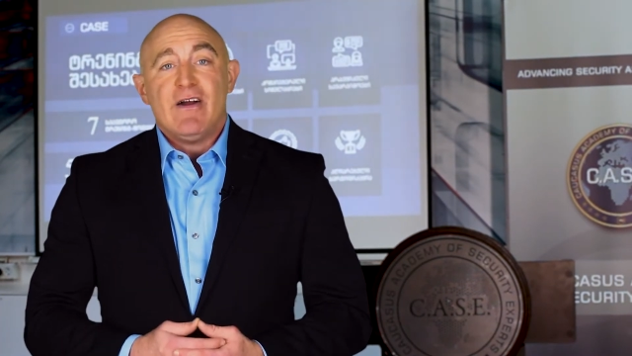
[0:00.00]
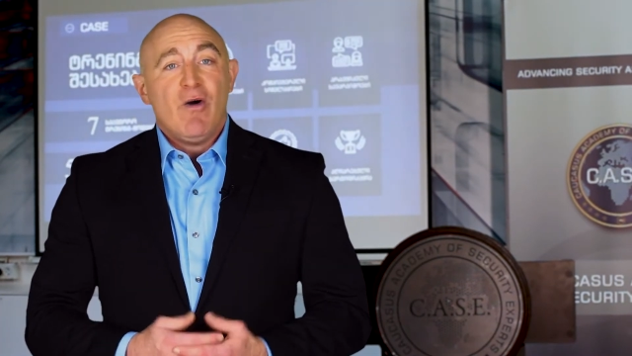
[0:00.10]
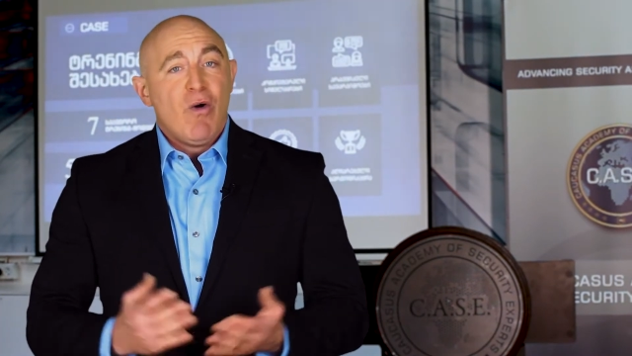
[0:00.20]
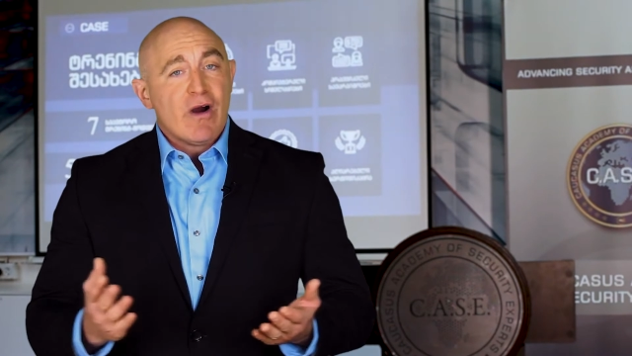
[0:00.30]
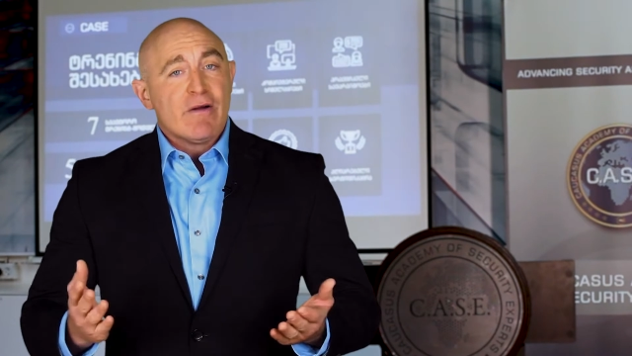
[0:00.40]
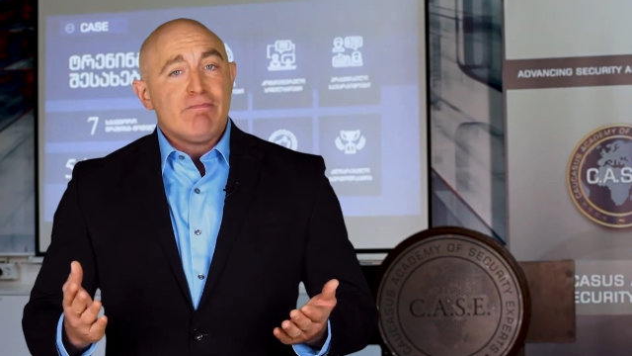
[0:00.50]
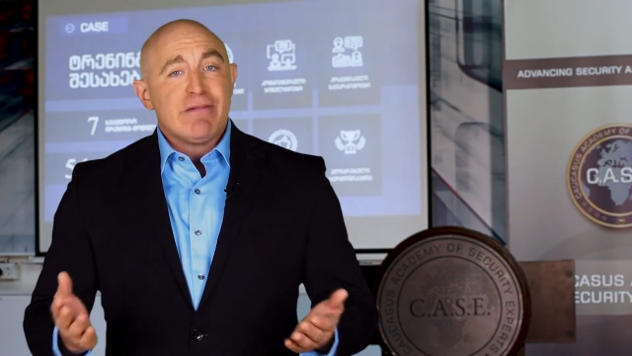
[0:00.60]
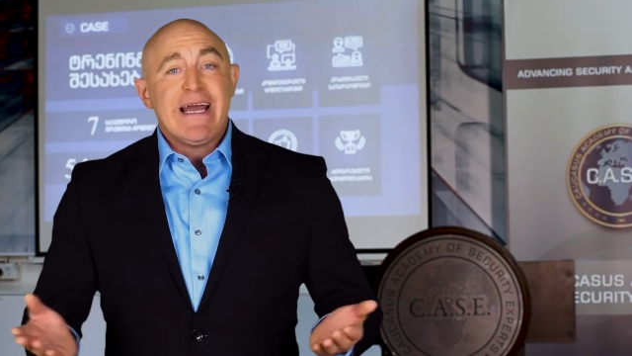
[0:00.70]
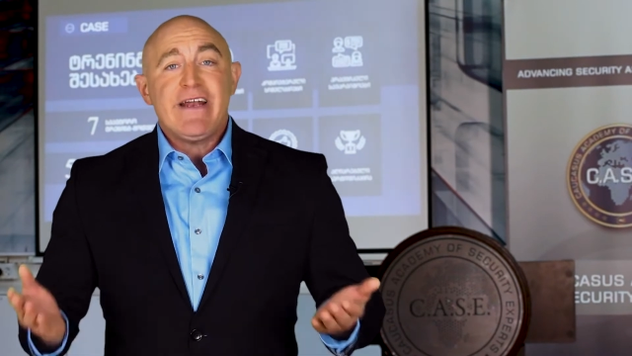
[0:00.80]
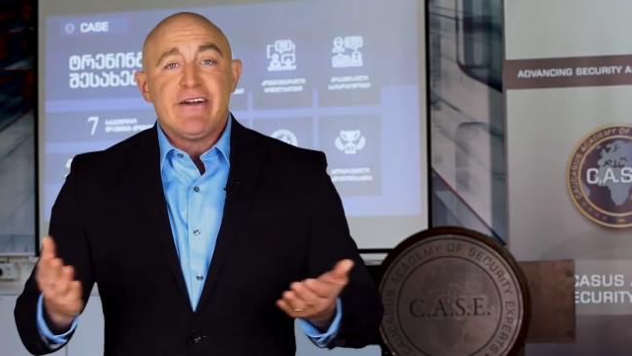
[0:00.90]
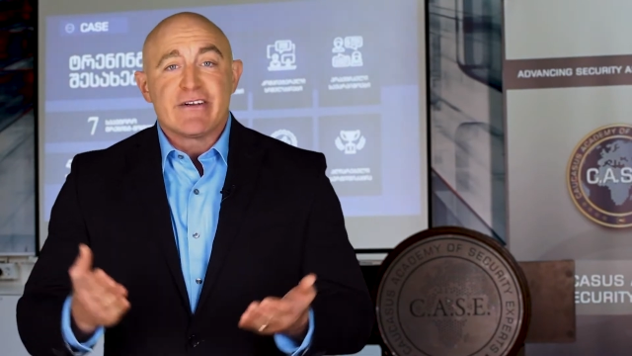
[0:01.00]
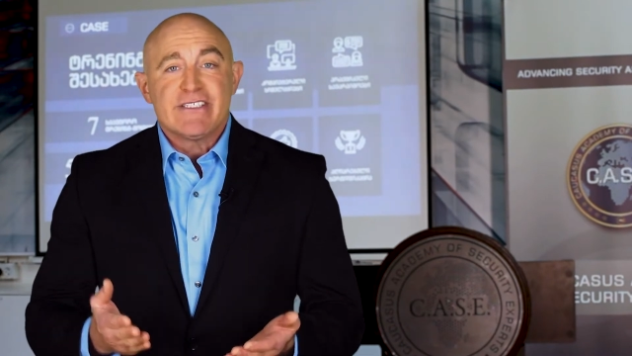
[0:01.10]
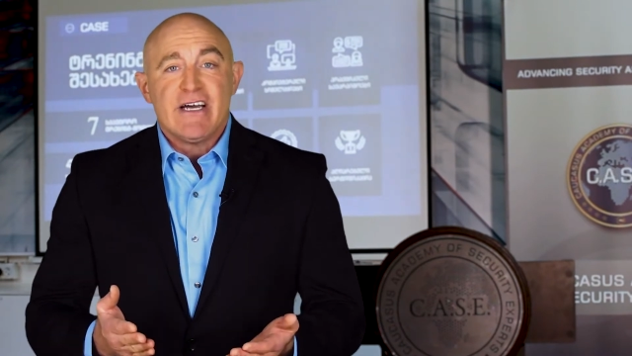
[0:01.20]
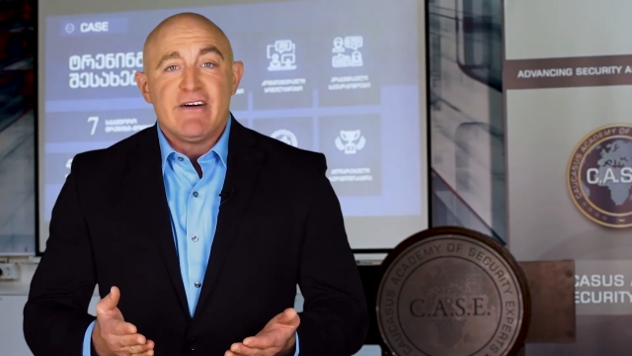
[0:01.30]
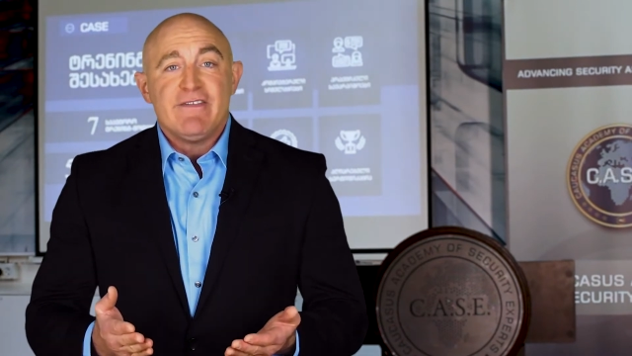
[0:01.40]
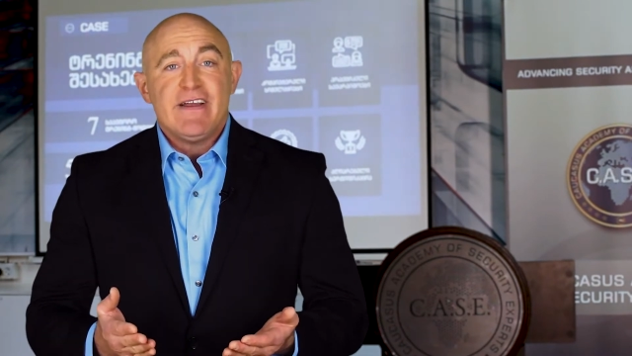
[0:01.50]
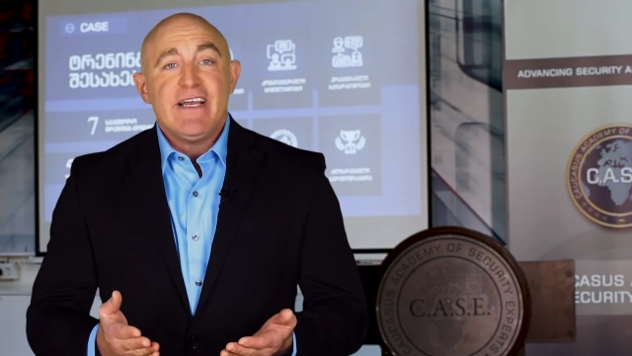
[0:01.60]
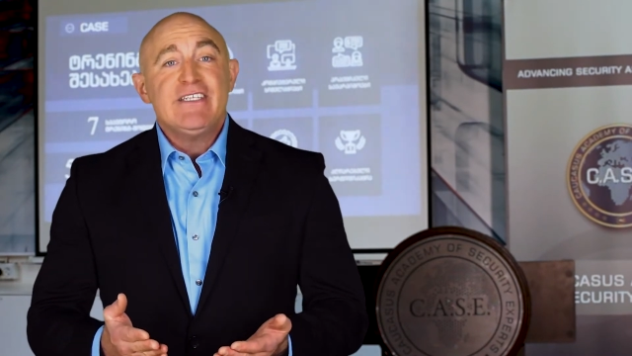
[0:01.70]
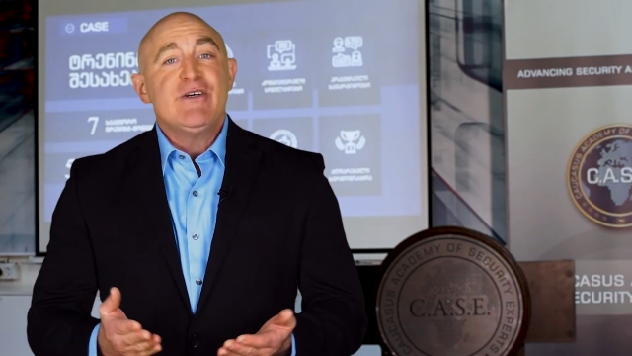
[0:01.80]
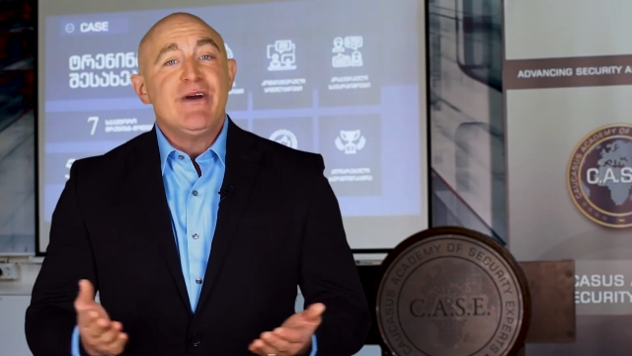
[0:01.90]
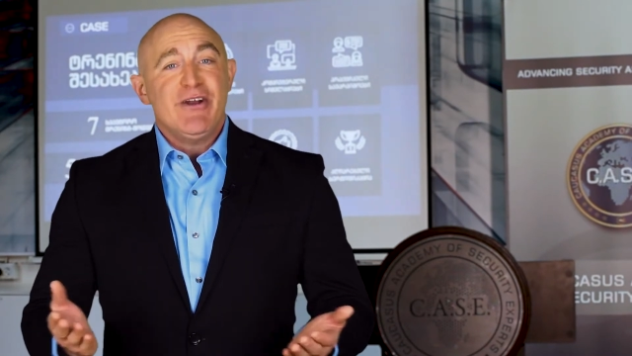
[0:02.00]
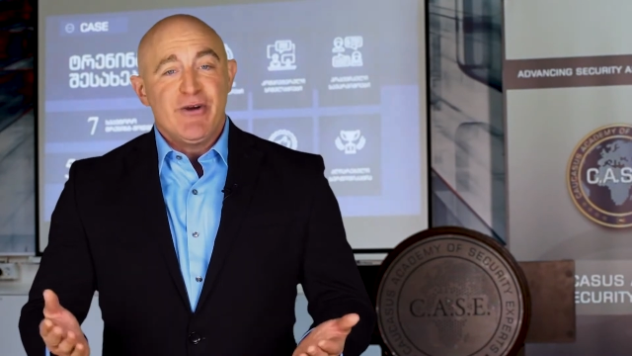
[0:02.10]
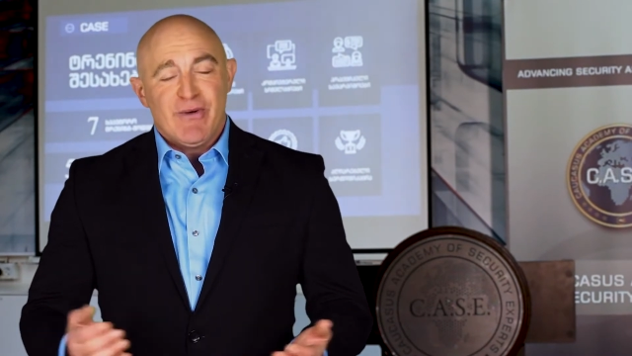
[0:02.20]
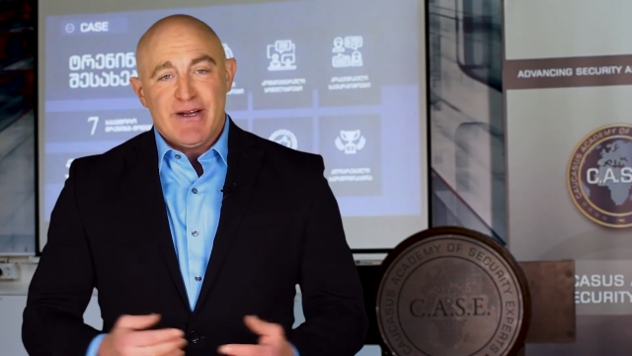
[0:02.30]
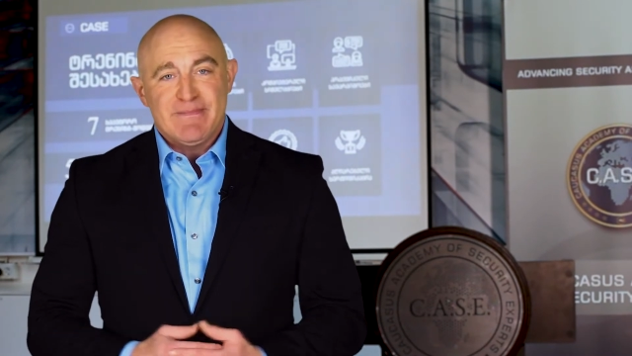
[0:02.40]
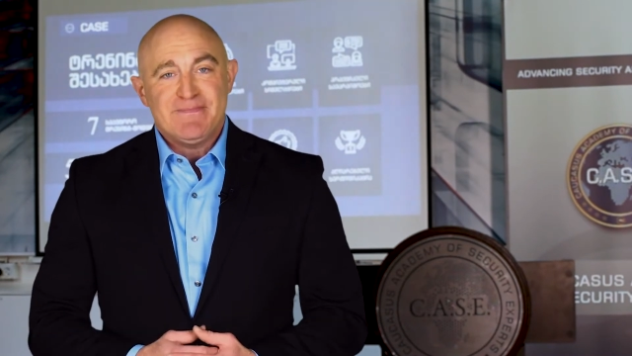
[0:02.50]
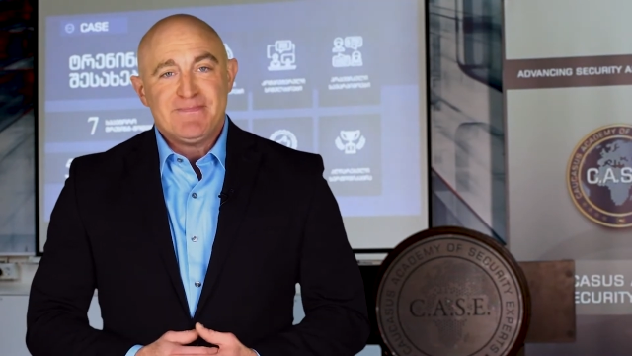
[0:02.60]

or plant yourself into a new one.